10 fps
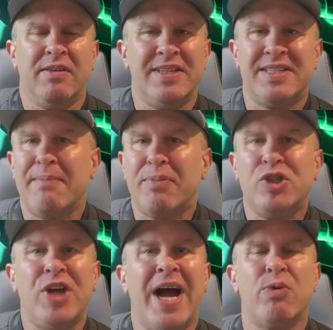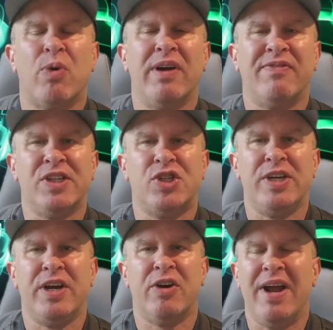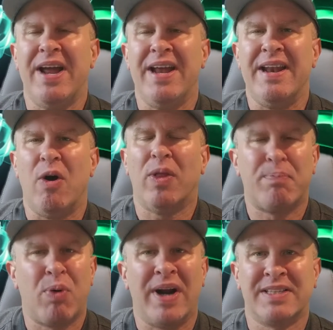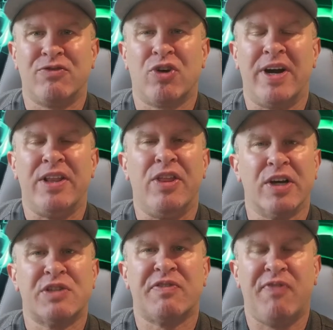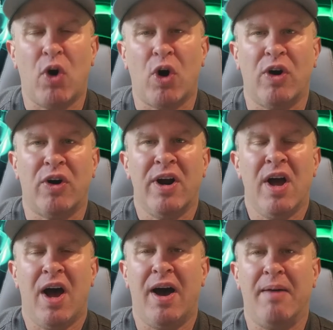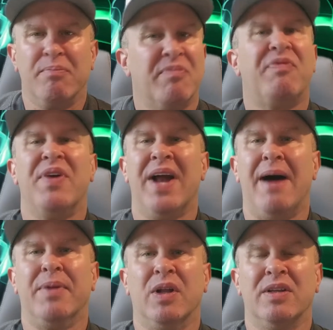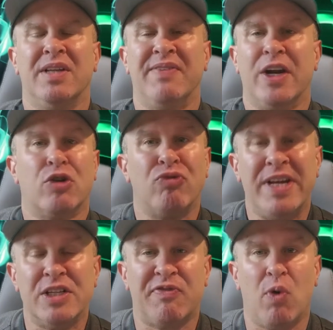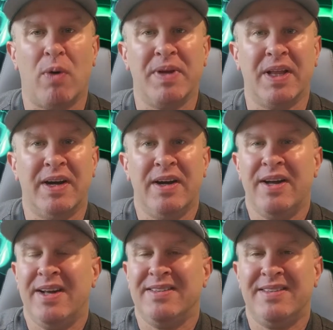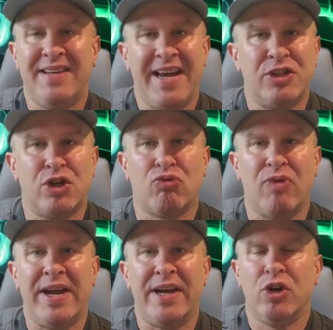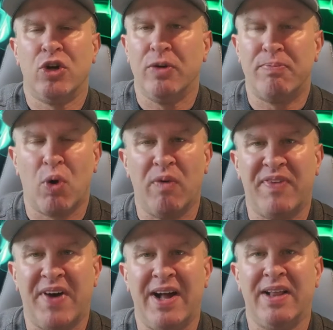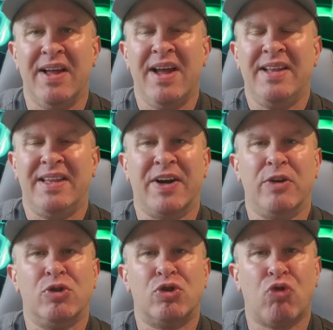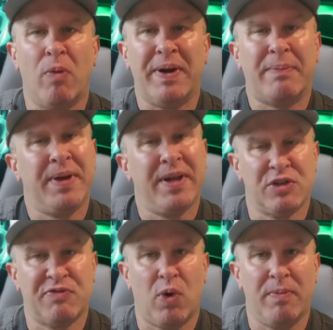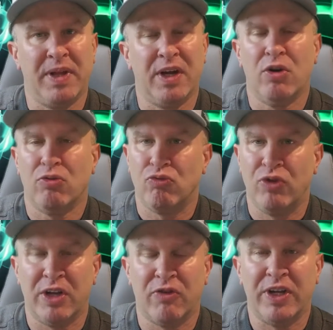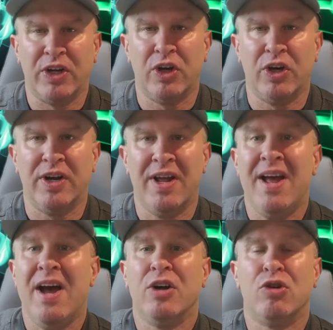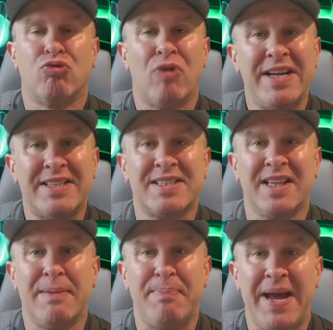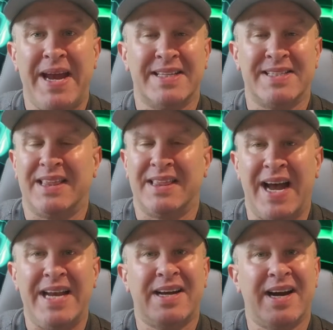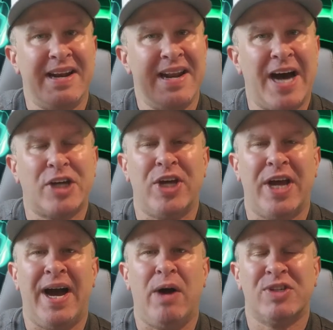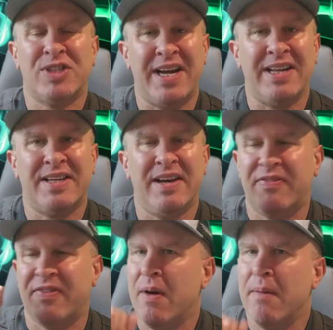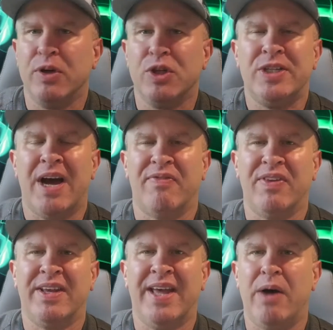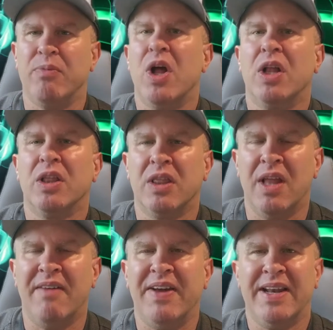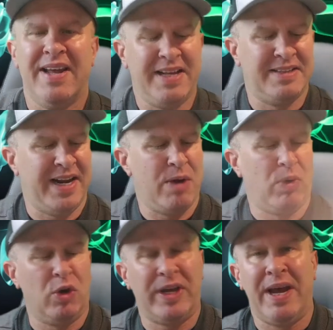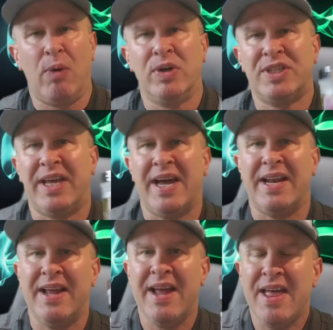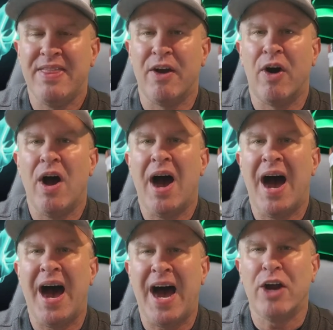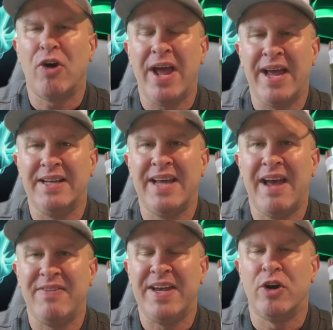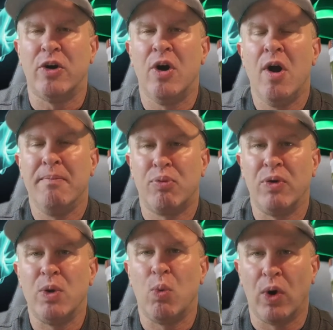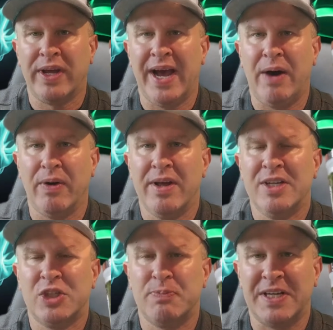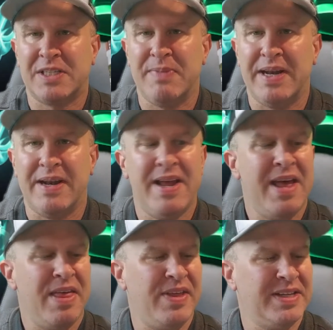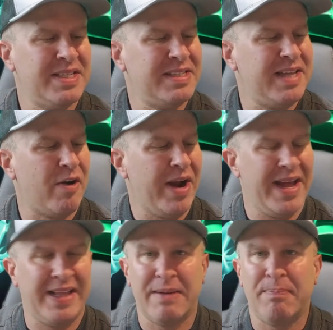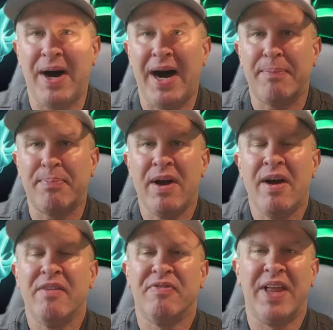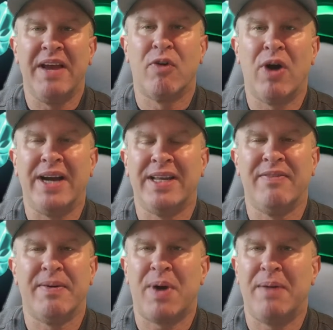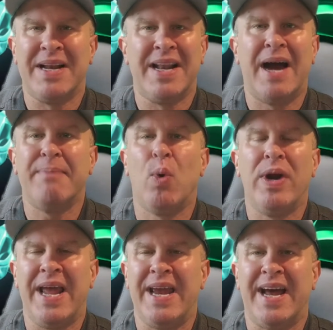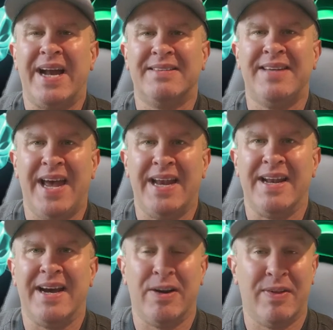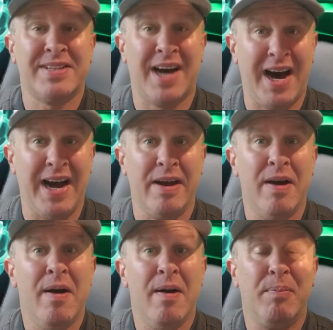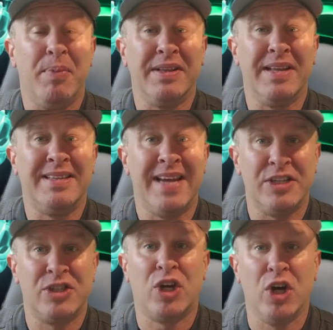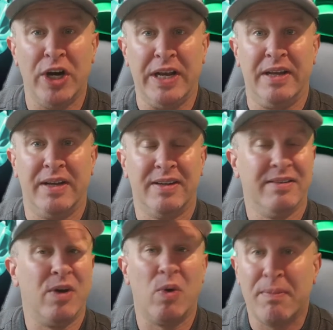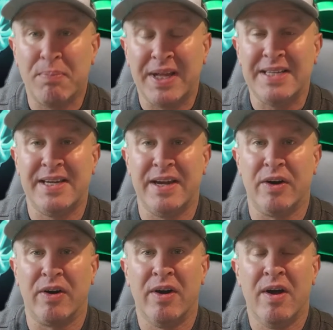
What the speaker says: December, January of this year, and all the products I've tried thus far, phenomenal. They've got a greens formula, tastes great, good profile. They've got a nootropic pills formula, really, really good. Great sleep aid. It's not light, kind of knocks you out. Sedative, puts you down for the count. Love it. And today we're looking at, once again, their higher-end heavy hitter pre-workout specimen. This is their Alien Pop. Flavor, I'd give it probably a 9.8 out of 10. I know that's high, but it tastes good. No complaints here.